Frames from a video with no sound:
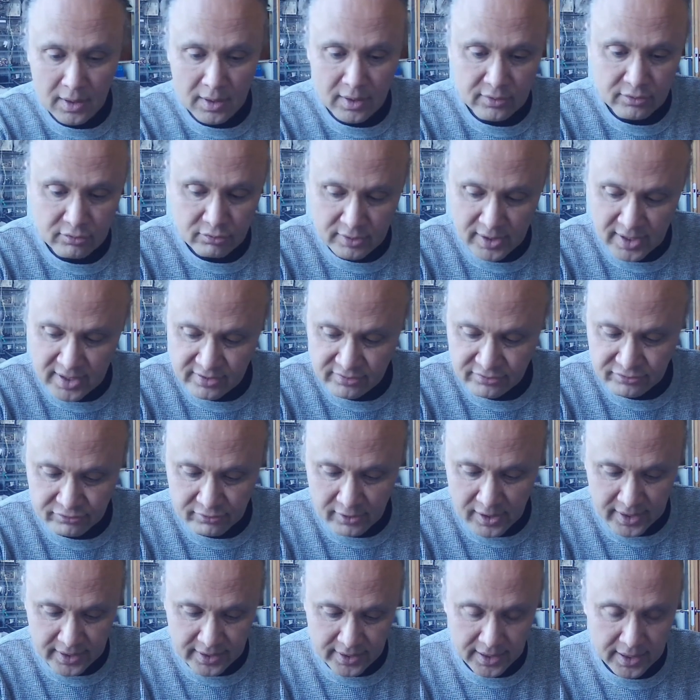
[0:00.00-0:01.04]
Today is
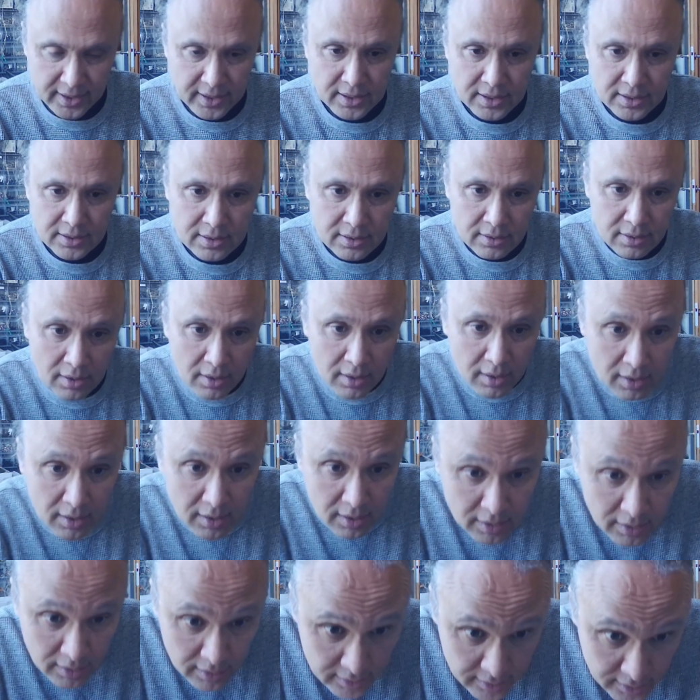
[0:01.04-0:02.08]
Friday,
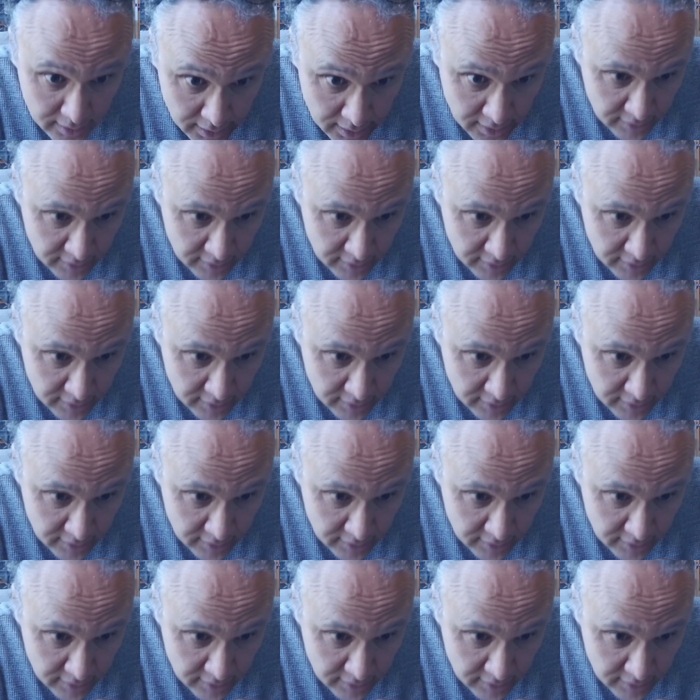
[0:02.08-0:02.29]
the